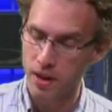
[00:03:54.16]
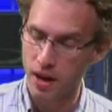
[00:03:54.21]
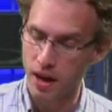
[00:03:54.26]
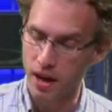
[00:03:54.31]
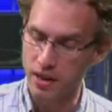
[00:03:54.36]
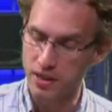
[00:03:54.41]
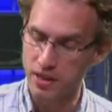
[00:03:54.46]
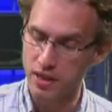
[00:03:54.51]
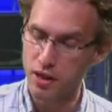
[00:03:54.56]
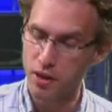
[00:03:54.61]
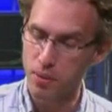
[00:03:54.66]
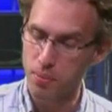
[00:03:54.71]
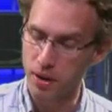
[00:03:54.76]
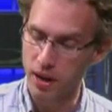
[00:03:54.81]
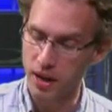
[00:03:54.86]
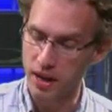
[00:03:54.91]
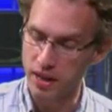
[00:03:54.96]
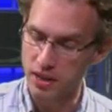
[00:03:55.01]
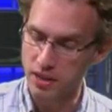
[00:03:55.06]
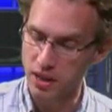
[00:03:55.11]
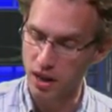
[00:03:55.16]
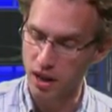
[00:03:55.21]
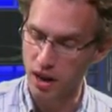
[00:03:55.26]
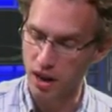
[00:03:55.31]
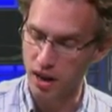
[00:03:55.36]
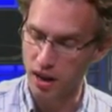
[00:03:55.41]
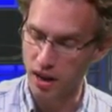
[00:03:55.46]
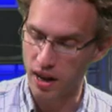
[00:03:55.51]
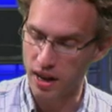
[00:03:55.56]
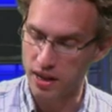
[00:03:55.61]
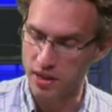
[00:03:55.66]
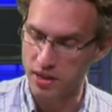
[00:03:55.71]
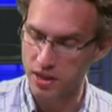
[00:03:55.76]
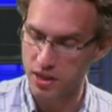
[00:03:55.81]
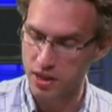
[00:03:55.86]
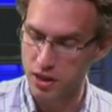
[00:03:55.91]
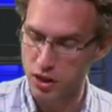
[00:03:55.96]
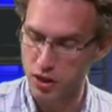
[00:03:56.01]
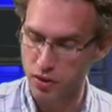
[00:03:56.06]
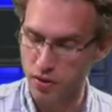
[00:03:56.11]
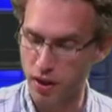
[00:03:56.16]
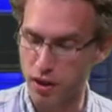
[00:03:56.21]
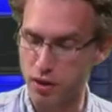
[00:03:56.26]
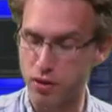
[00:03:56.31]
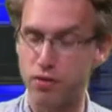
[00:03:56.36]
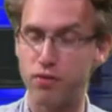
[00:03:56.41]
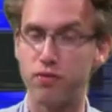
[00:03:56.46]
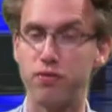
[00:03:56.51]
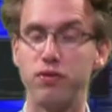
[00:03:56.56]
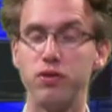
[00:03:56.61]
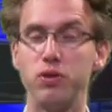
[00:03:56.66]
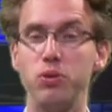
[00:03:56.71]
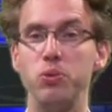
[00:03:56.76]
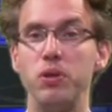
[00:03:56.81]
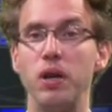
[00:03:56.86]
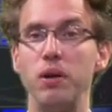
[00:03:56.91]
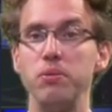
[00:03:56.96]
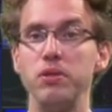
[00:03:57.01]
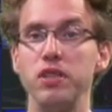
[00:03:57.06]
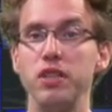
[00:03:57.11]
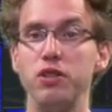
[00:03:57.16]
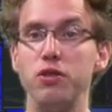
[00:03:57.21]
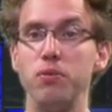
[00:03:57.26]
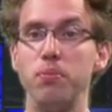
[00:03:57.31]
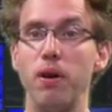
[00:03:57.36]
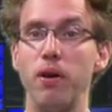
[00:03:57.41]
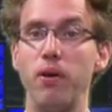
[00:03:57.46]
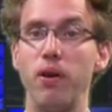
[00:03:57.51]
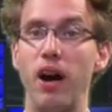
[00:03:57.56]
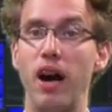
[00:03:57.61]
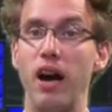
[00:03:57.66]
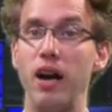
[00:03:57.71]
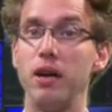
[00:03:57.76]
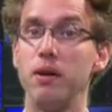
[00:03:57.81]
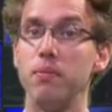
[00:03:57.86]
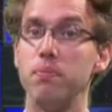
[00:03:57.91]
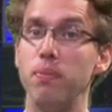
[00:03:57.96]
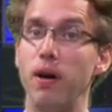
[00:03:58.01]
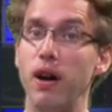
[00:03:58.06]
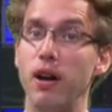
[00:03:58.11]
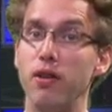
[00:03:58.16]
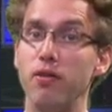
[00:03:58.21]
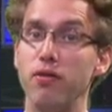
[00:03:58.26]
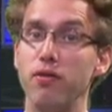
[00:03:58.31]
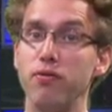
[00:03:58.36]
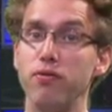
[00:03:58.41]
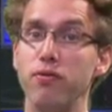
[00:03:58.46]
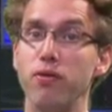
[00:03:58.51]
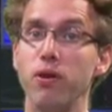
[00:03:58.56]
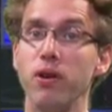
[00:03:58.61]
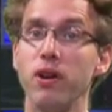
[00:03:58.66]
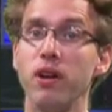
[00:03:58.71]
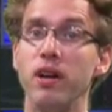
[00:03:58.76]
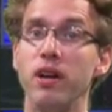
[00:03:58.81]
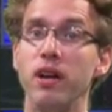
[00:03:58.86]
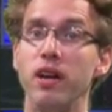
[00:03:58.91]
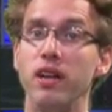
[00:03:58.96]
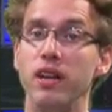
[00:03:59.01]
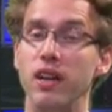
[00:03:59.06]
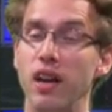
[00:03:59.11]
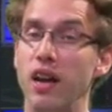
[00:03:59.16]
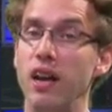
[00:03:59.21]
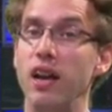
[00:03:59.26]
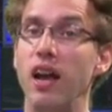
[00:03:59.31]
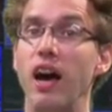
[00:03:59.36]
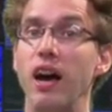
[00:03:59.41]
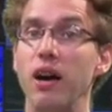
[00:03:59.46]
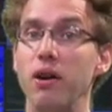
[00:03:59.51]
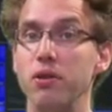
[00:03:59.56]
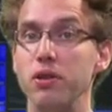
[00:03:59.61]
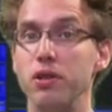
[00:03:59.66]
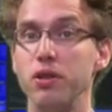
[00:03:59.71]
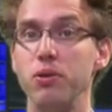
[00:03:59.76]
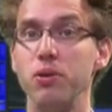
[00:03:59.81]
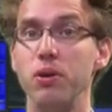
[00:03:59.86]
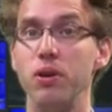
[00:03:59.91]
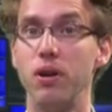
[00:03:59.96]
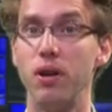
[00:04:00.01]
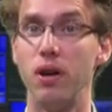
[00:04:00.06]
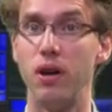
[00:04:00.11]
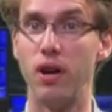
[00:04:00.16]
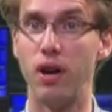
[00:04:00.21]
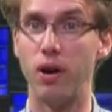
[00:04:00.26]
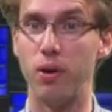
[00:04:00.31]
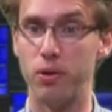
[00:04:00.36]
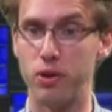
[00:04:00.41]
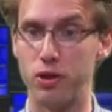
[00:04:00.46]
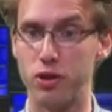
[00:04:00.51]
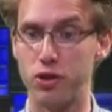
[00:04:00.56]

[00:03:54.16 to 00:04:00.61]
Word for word: a denominator r at square root of 2 times e to the power i pi over 4. They lie on a, uh, on a